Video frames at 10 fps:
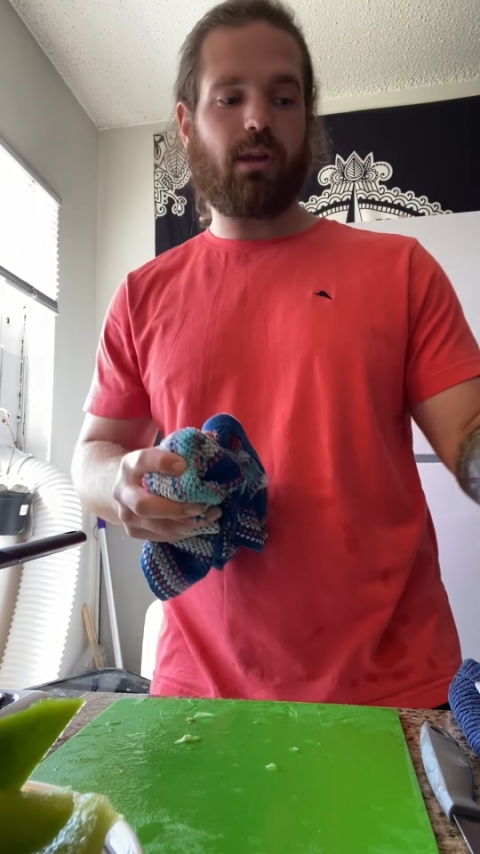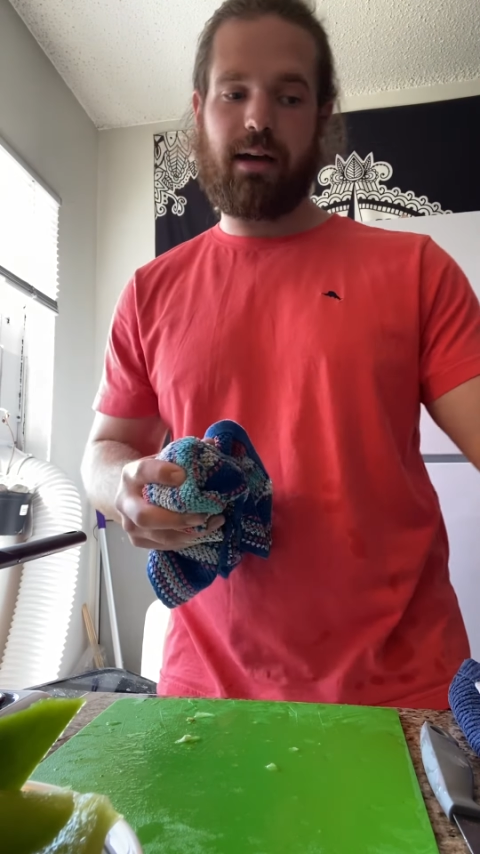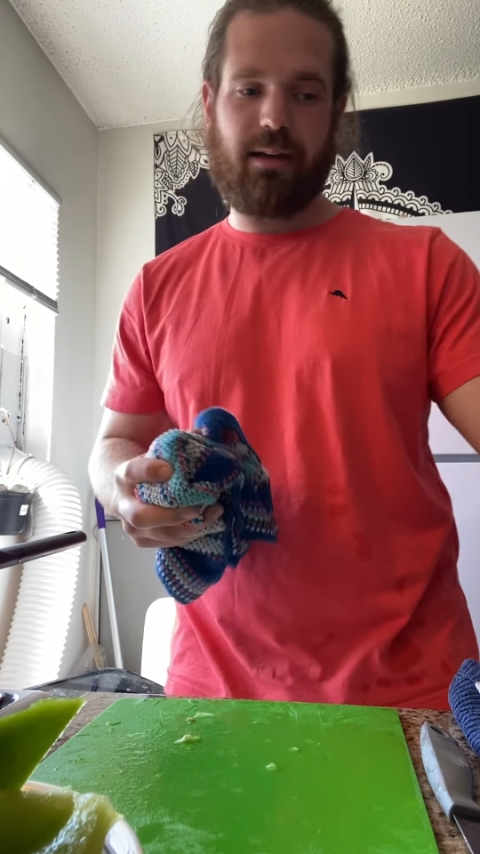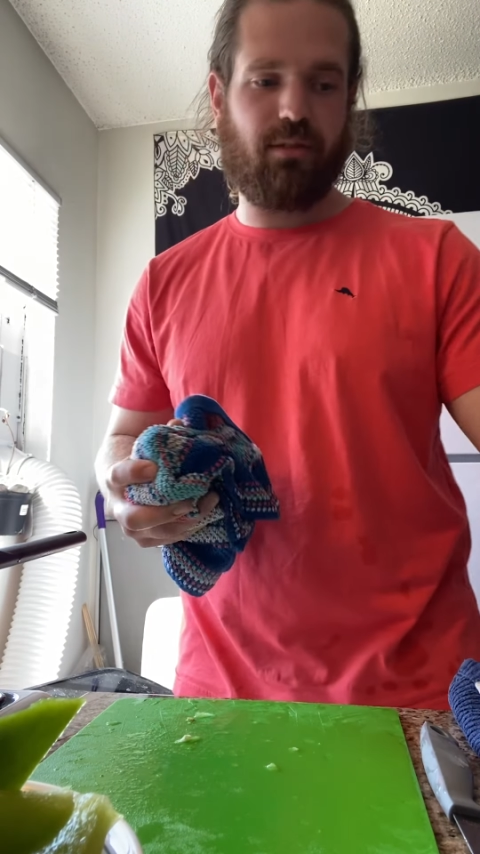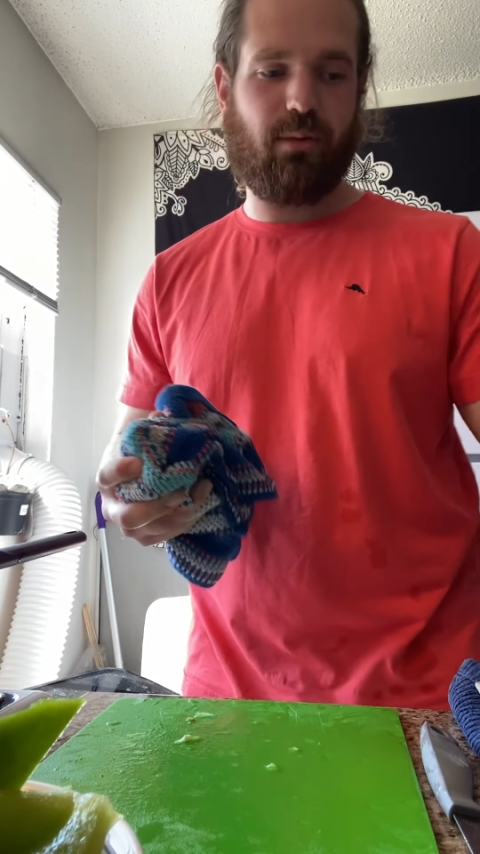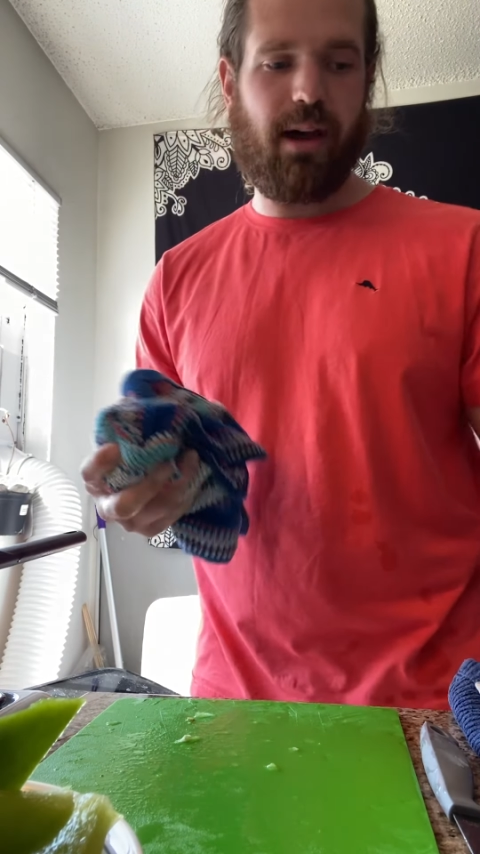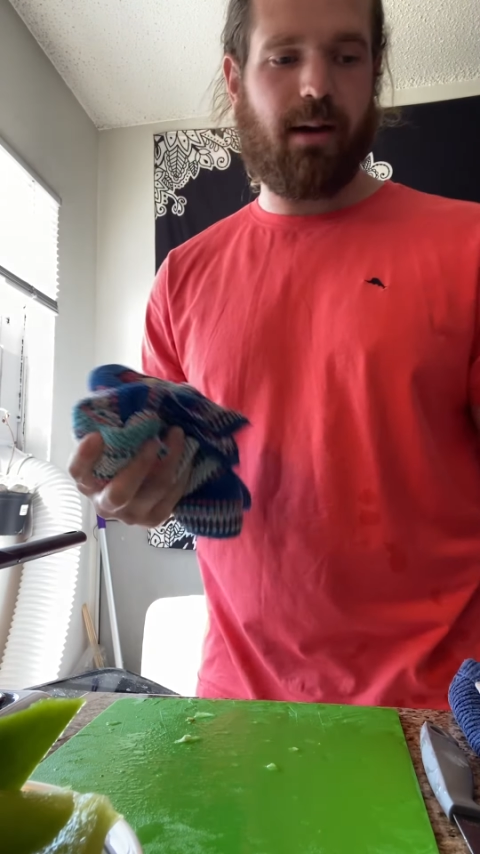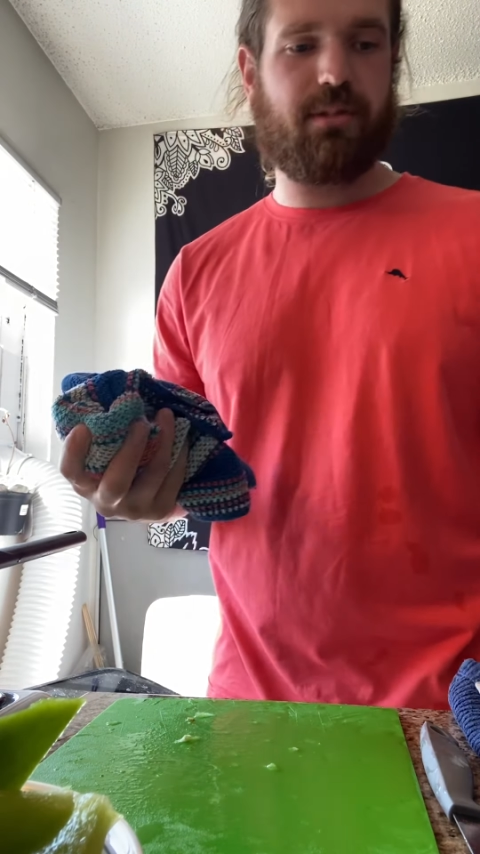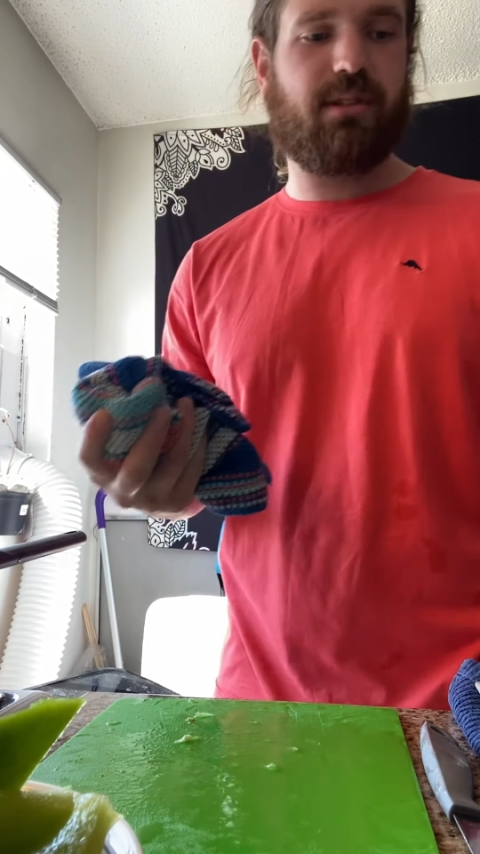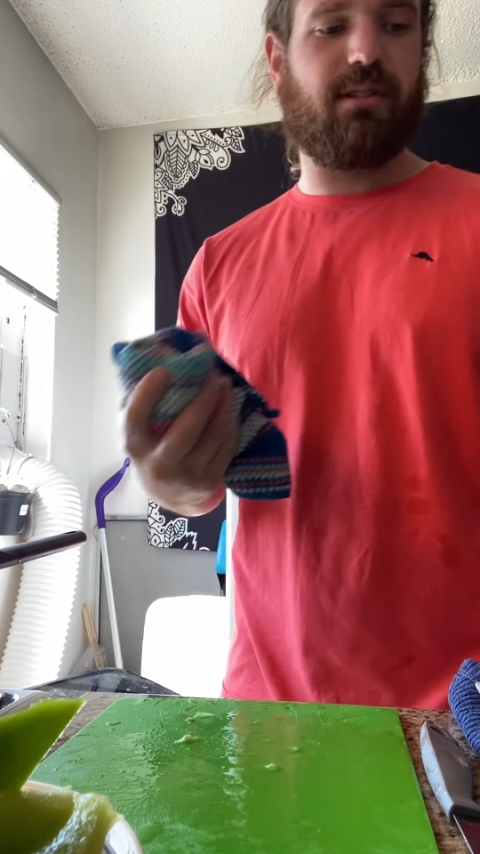have the
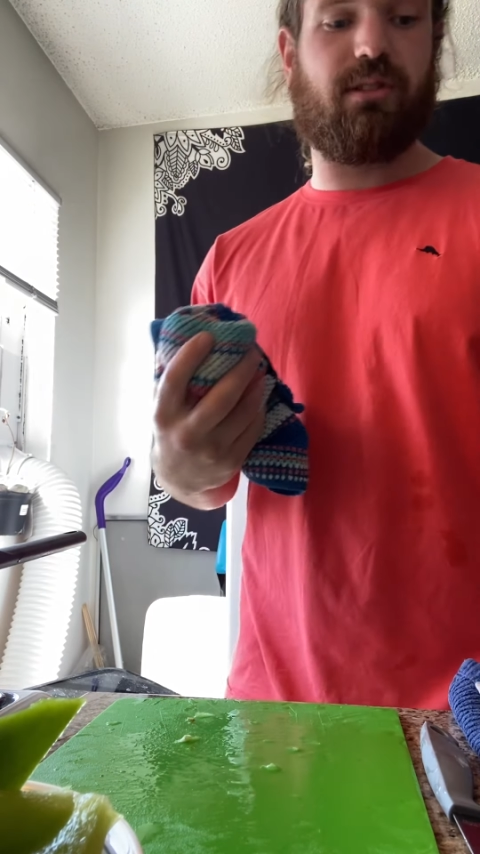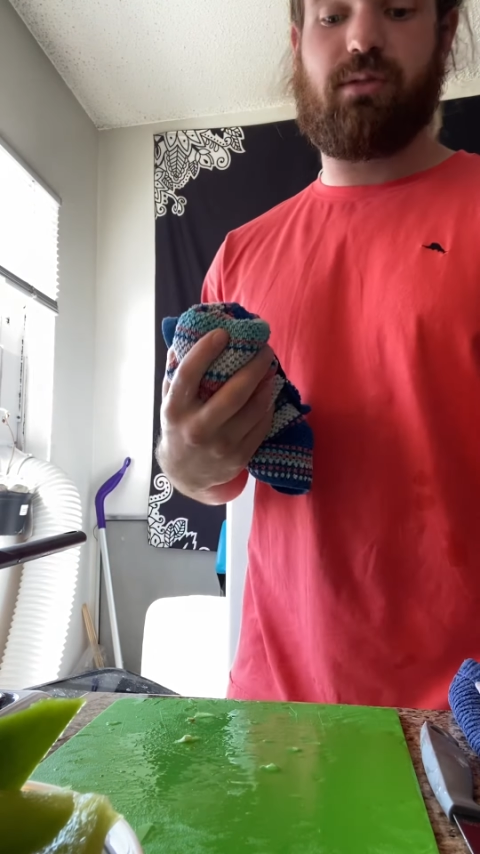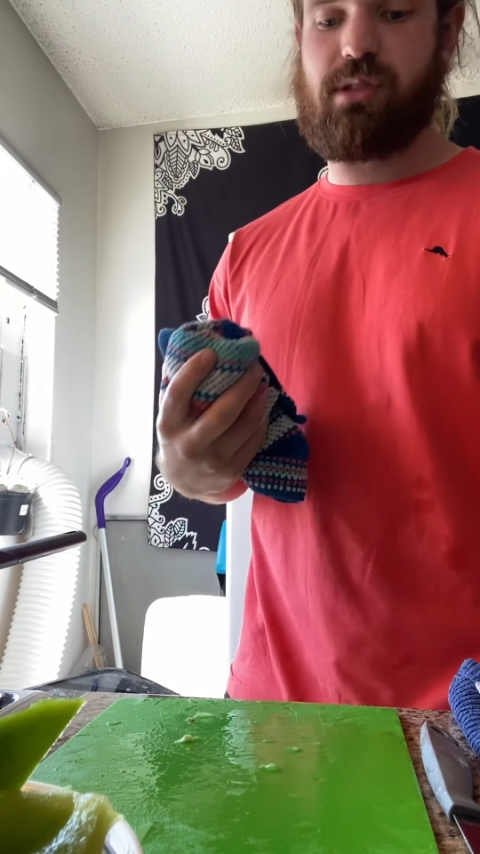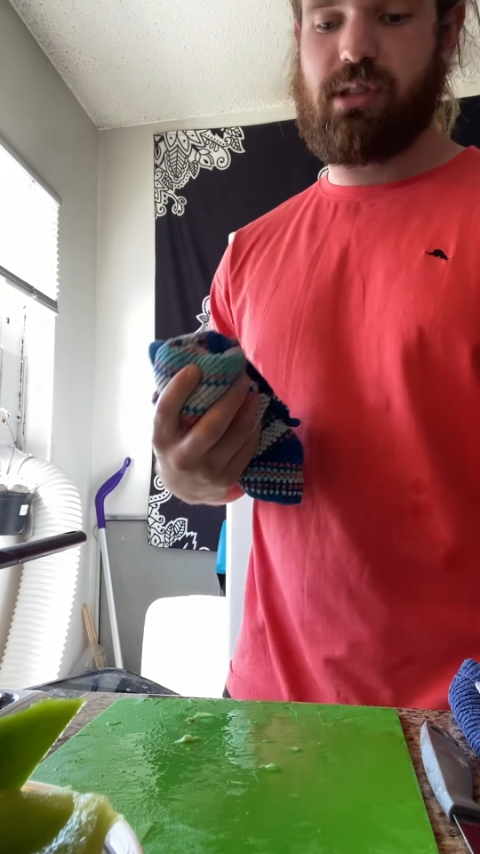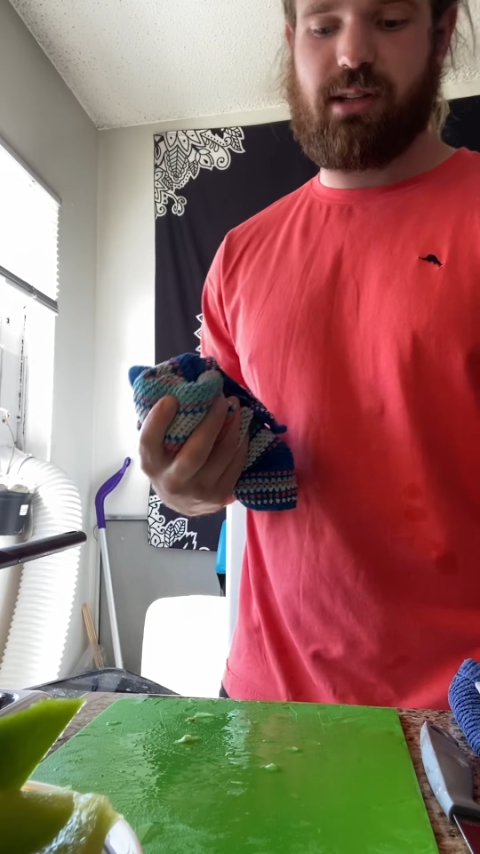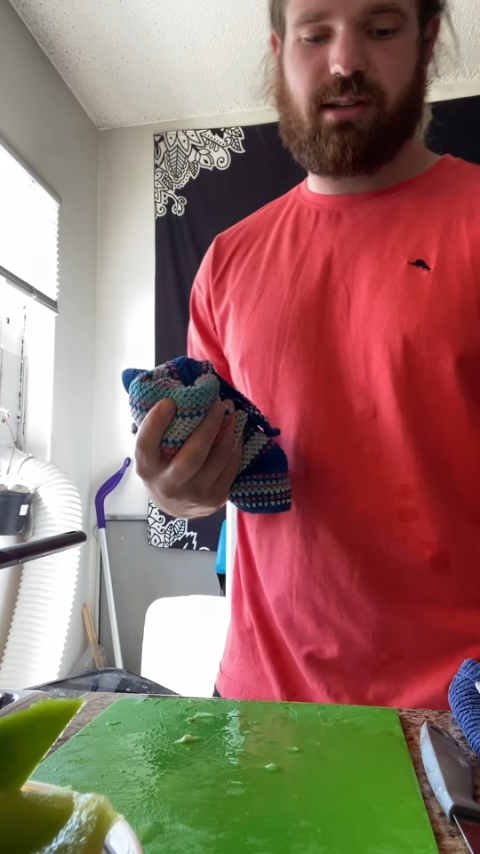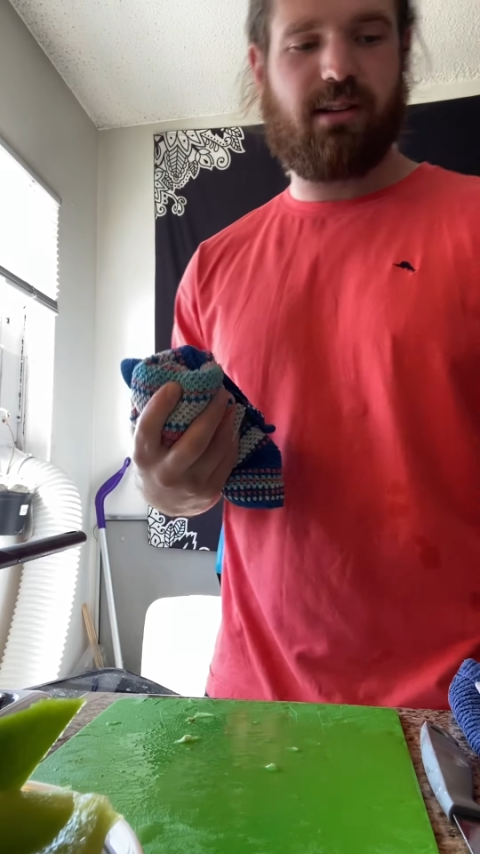wraps, as you've seen.